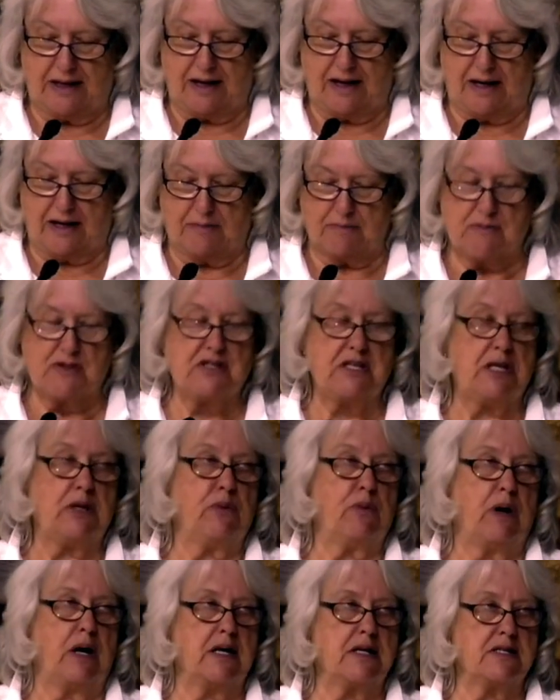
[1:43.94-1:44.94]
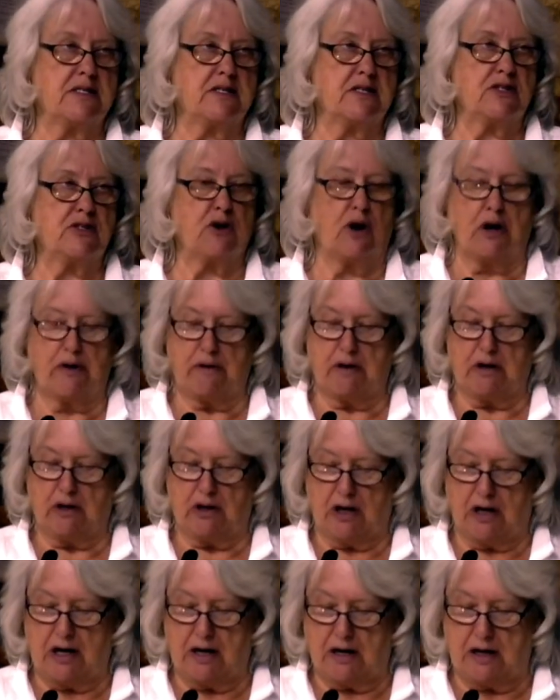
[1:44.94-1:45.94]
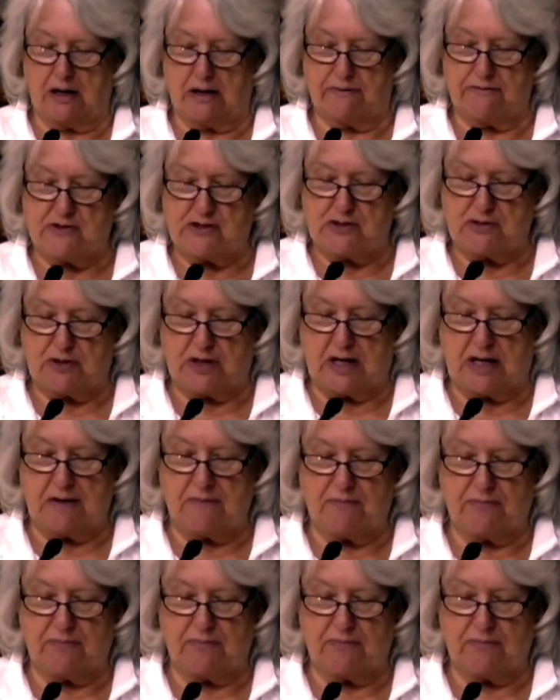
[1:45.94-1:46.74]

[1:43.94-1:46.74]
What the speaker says: She was the daughter-in-law of Judah,